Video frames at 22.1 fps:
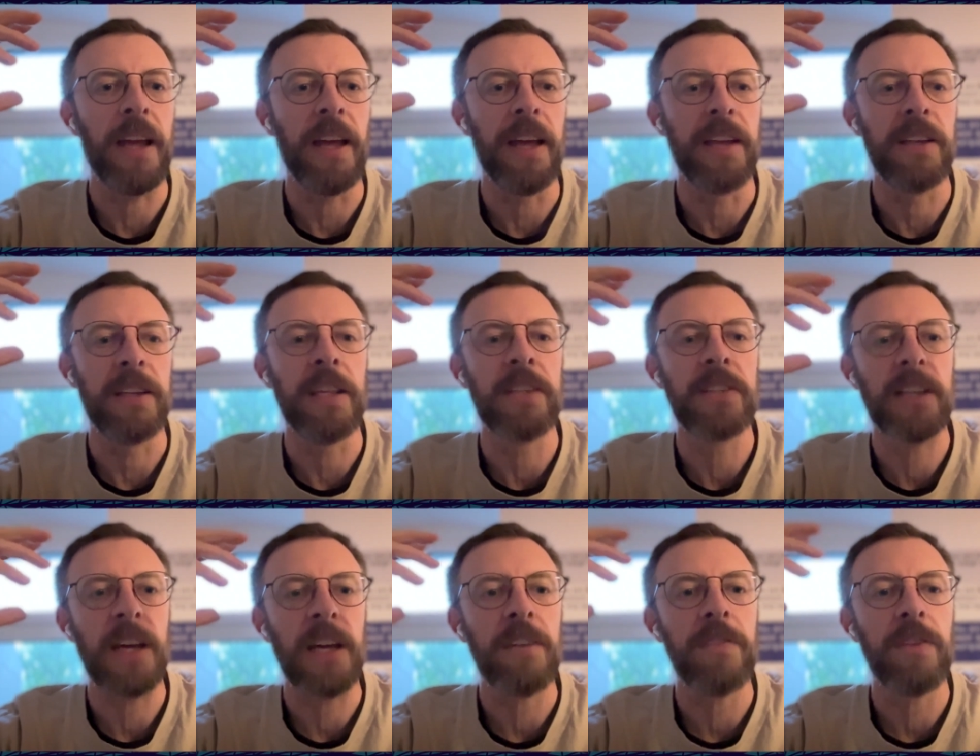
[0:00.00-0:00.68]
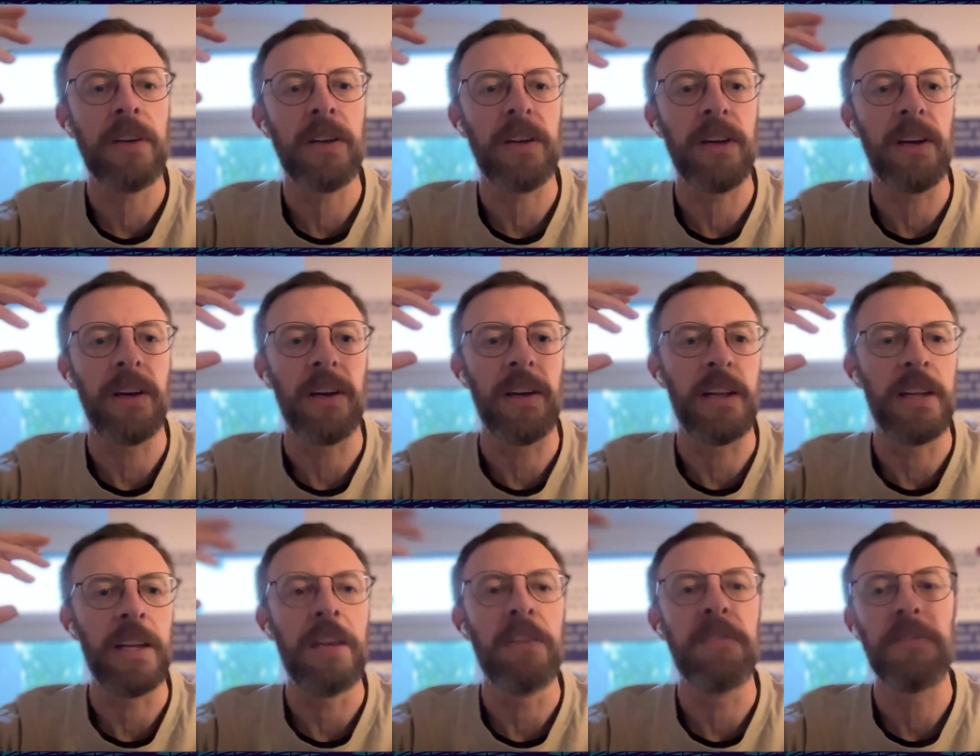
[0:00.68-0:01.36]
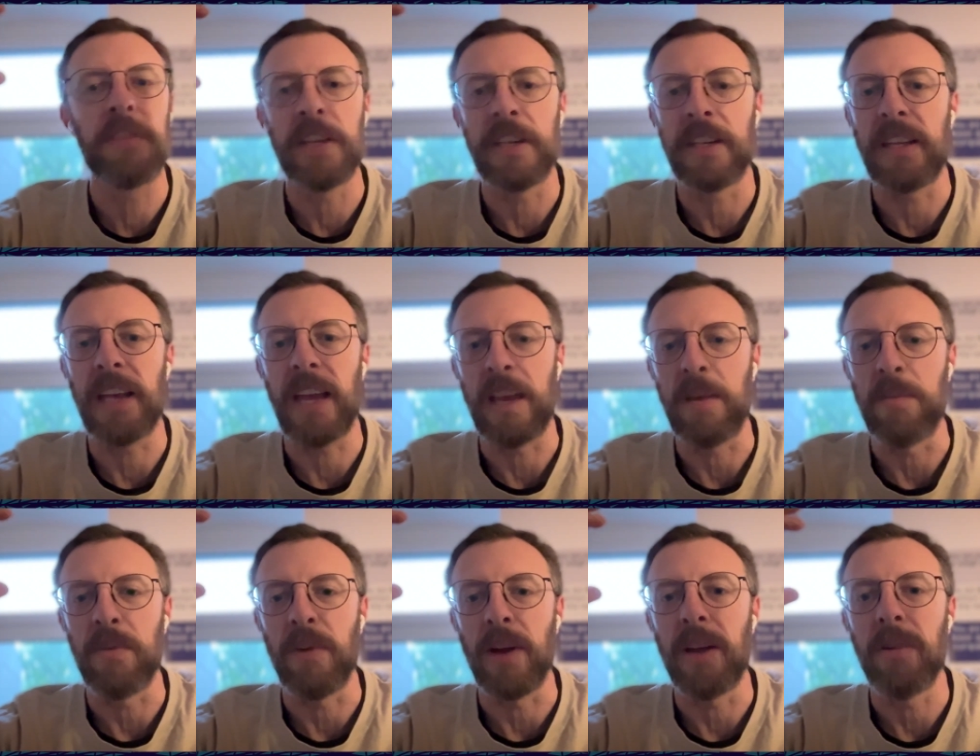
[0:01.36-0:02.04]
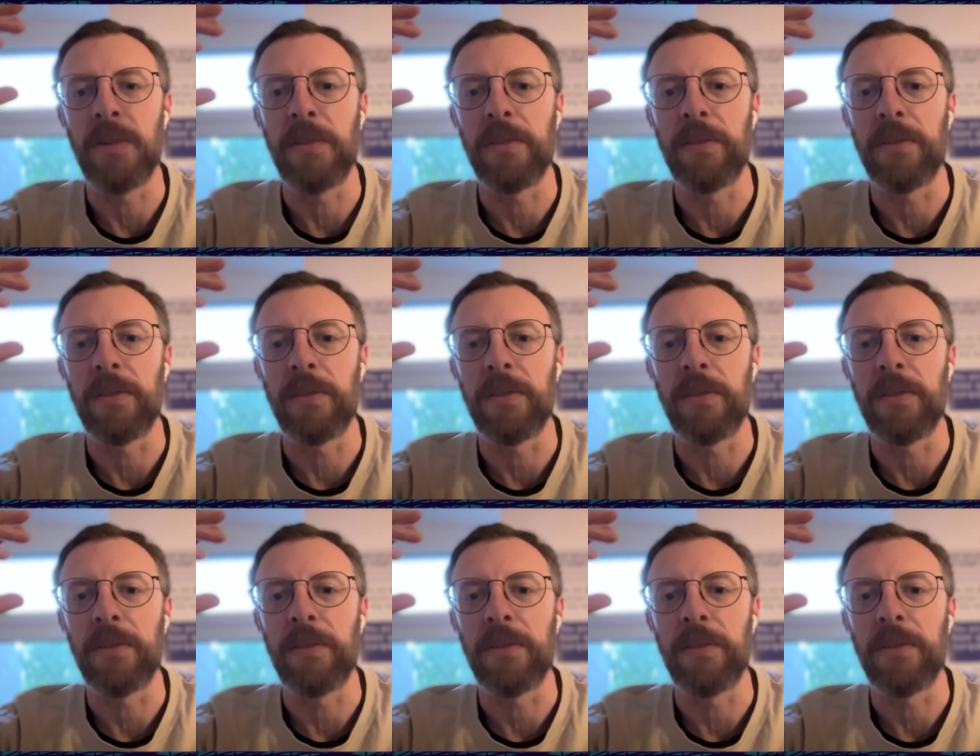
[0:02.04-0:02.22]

And that's kind of an infinite game, right?